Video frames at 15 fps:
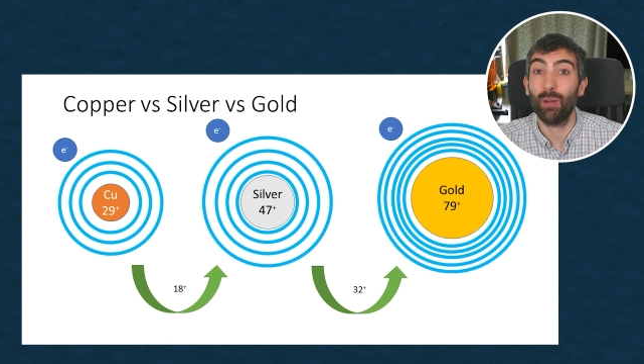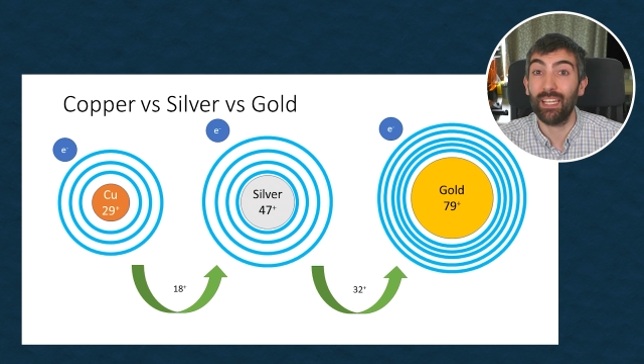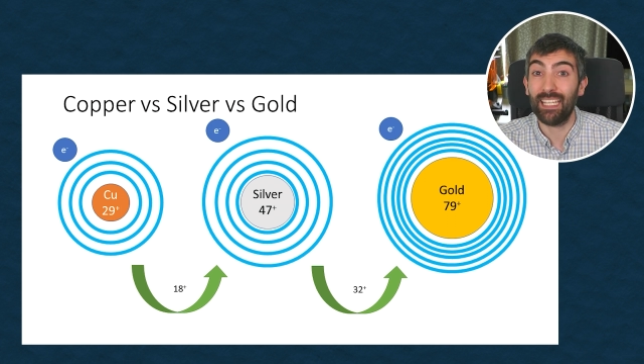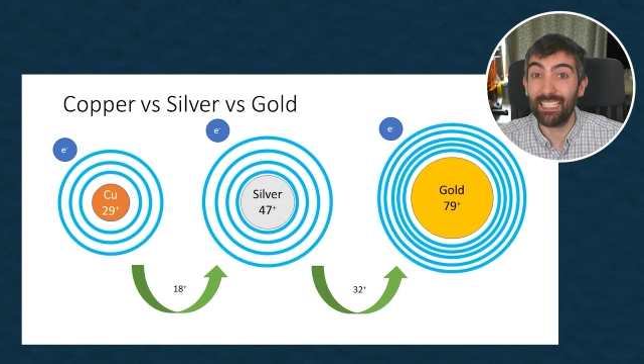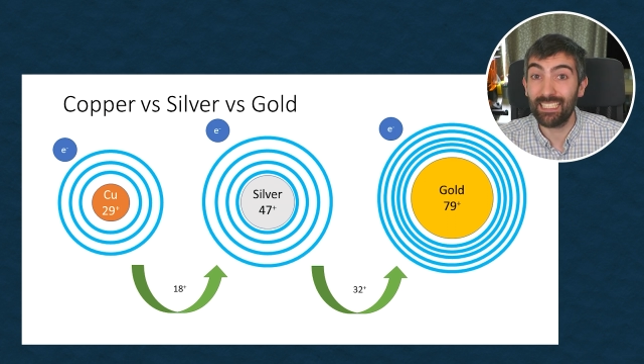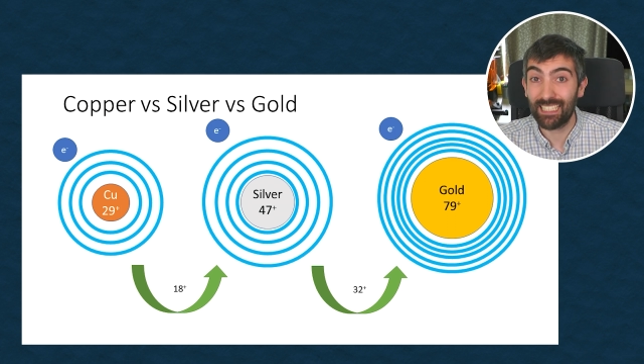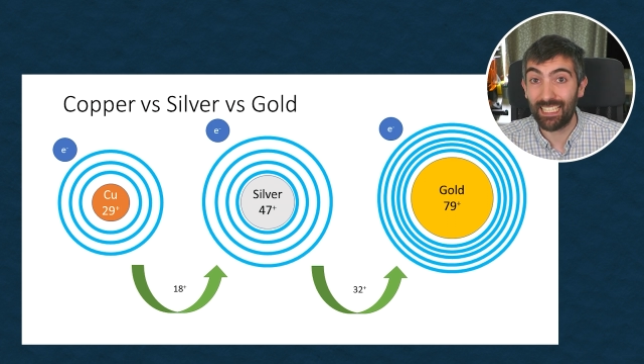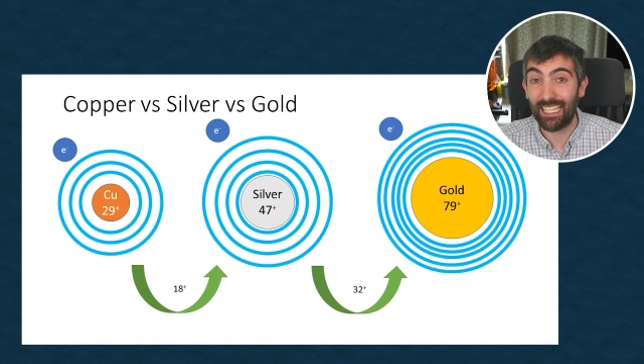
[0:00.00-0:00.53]

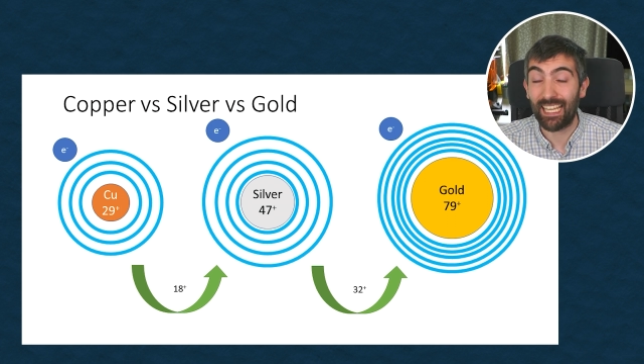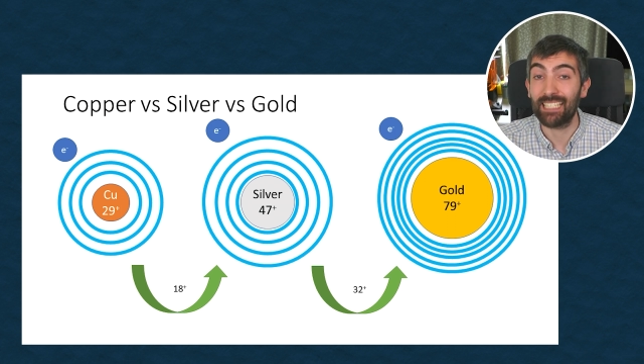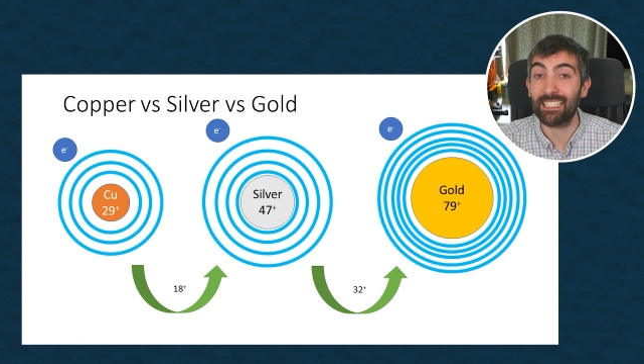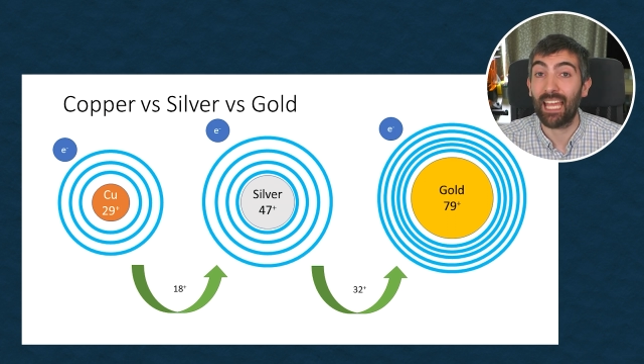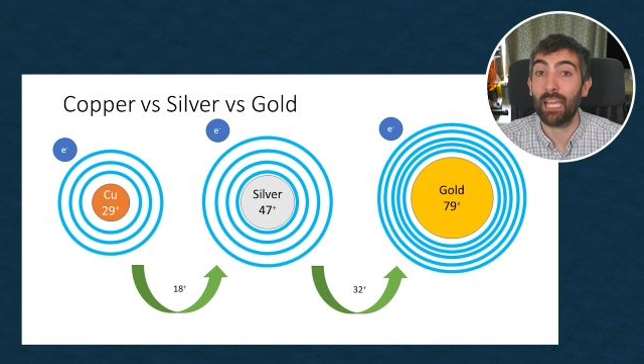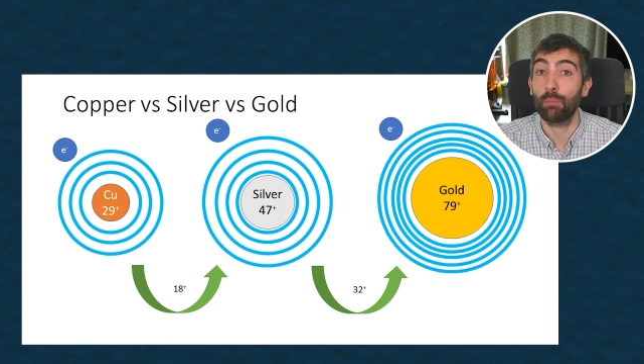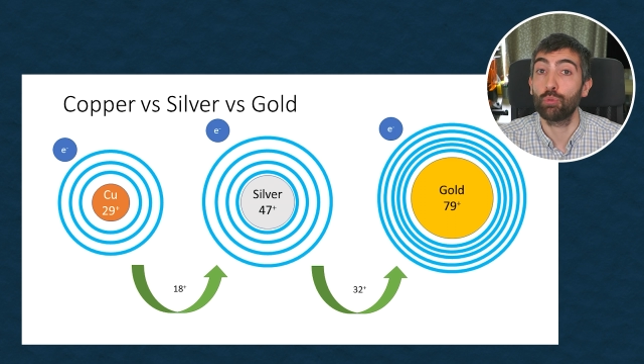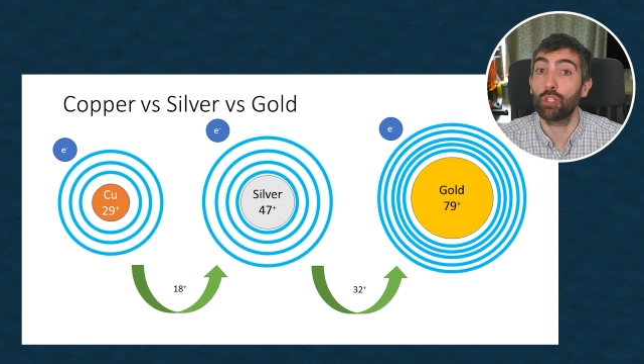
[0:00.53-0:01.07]
easily it's
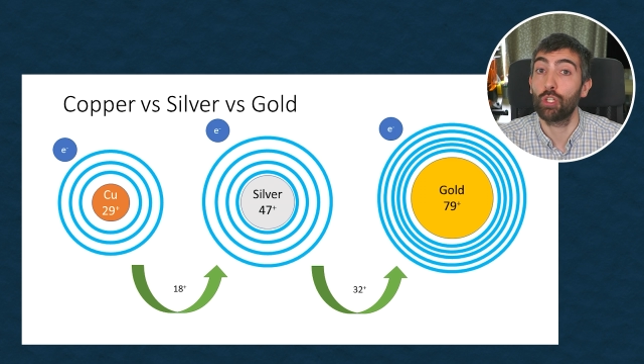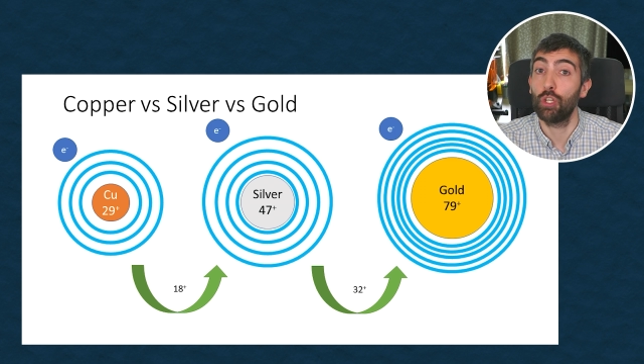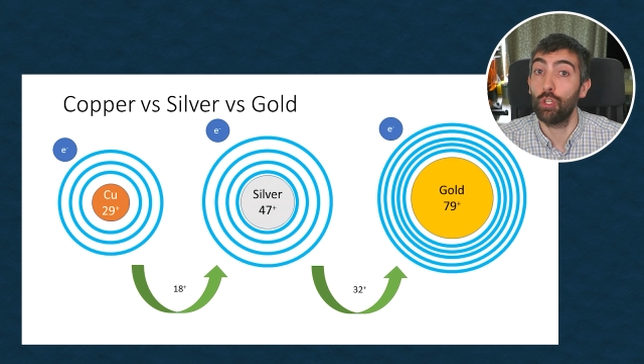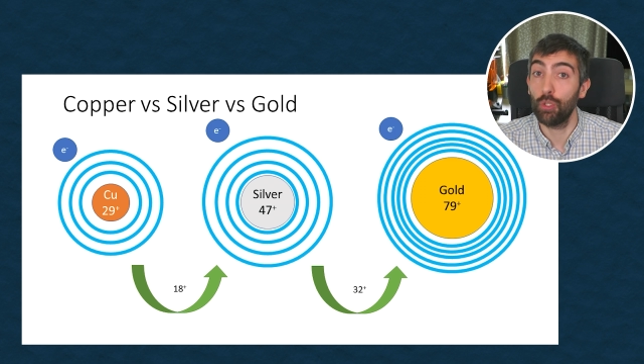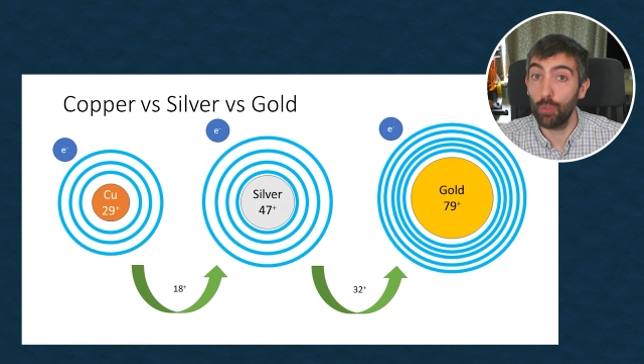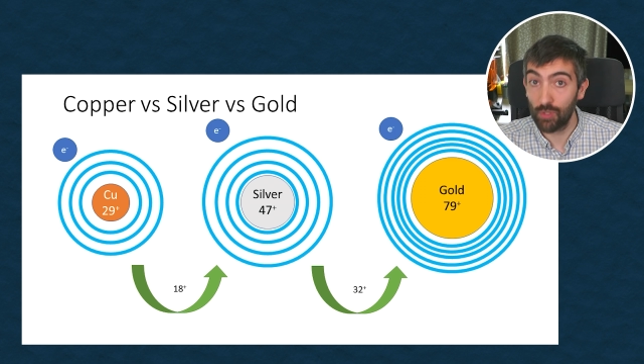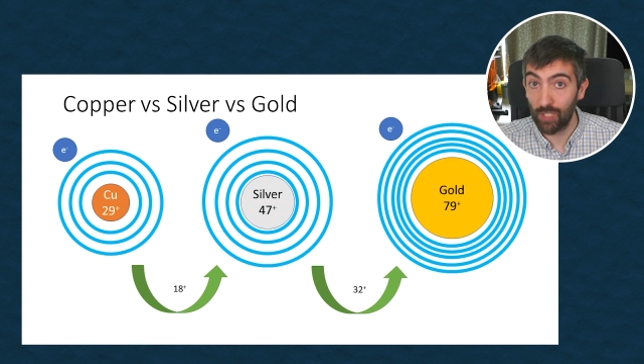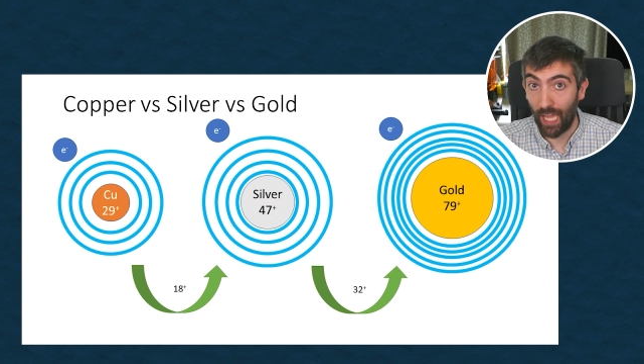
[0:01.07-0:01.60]
able to
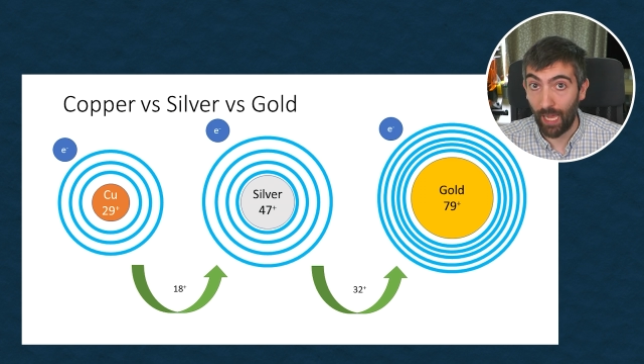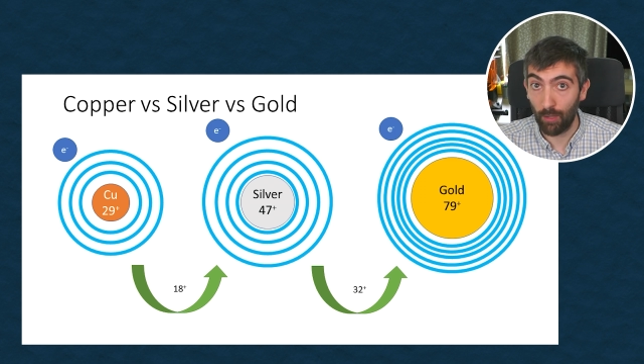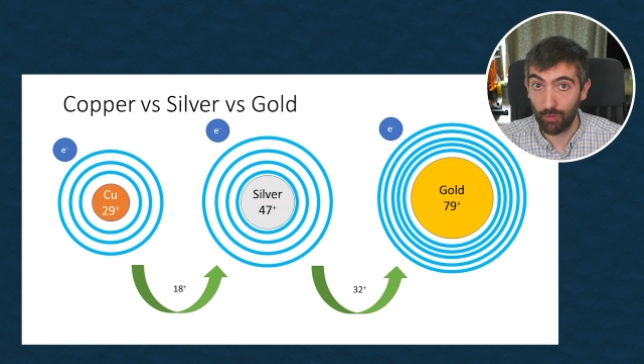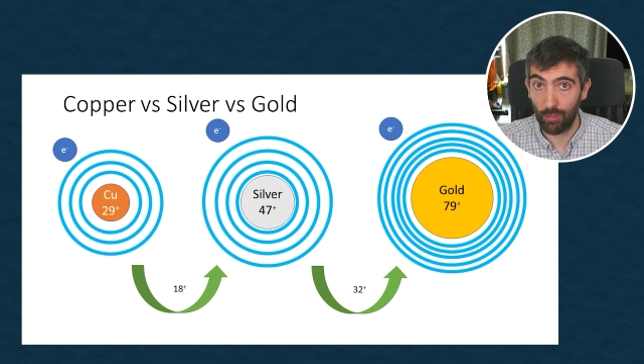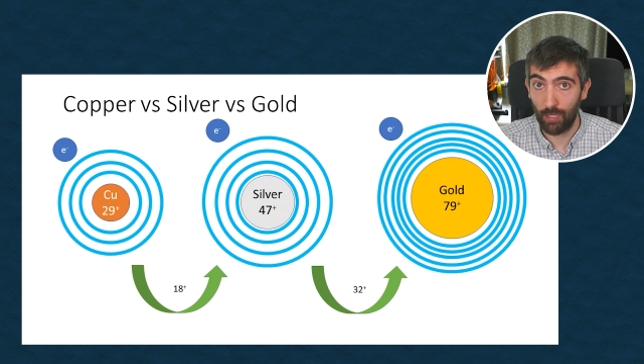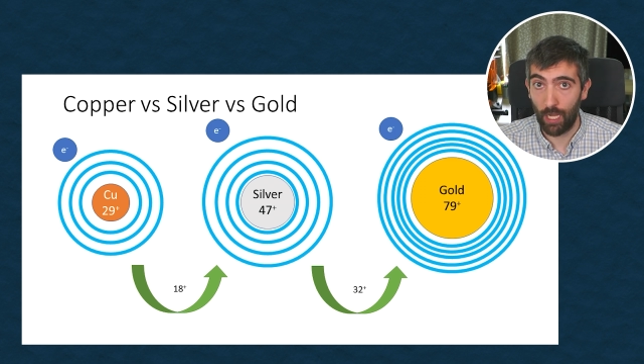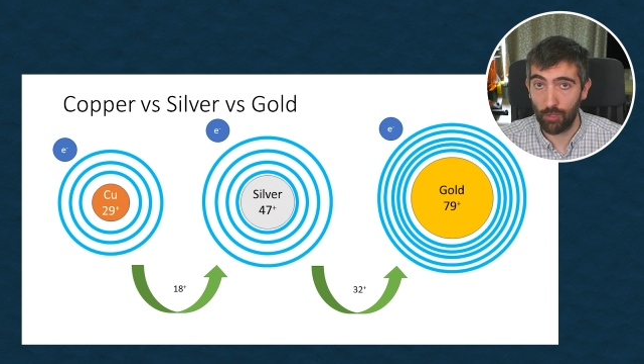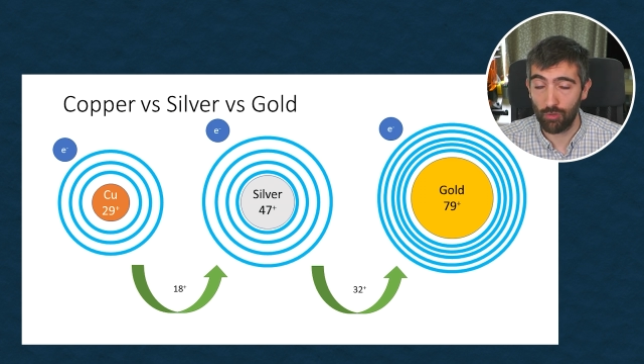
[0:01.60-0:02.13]
lose that
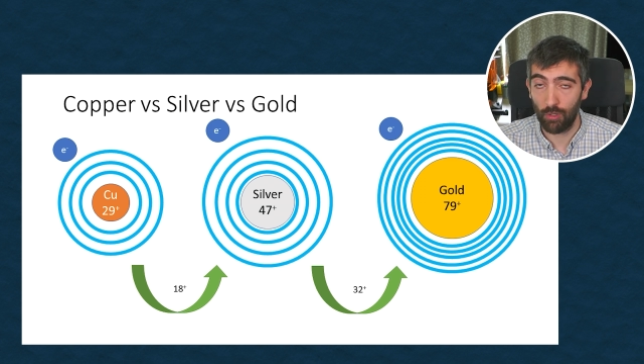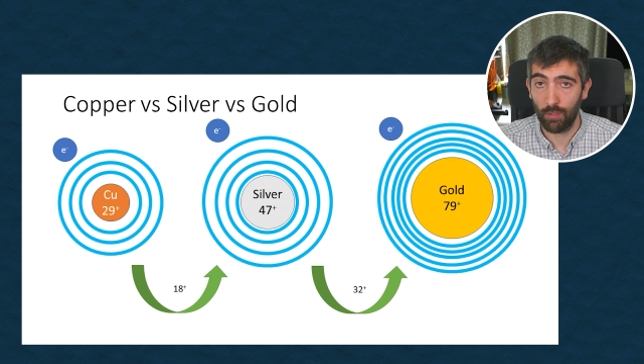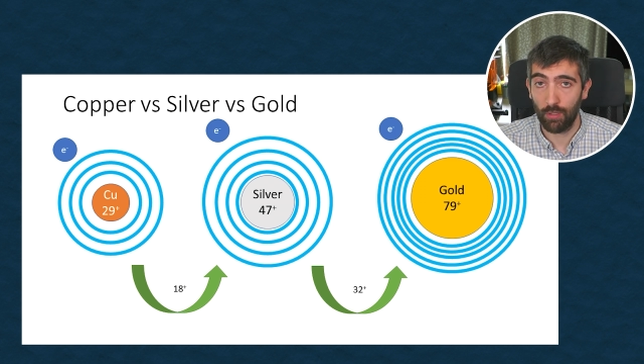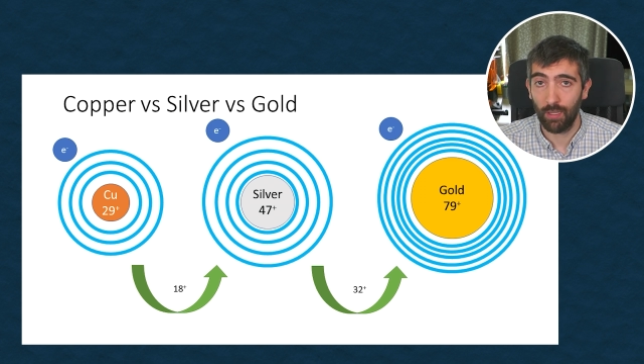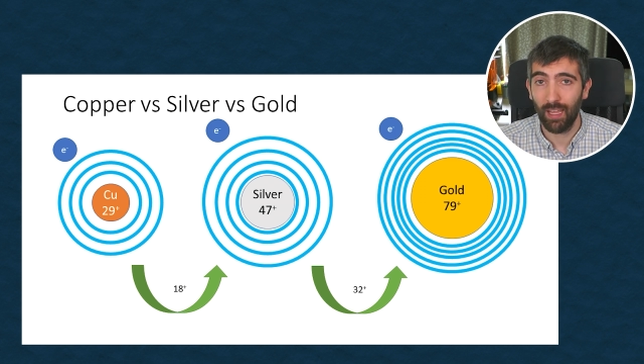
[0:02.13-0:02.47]
outer electron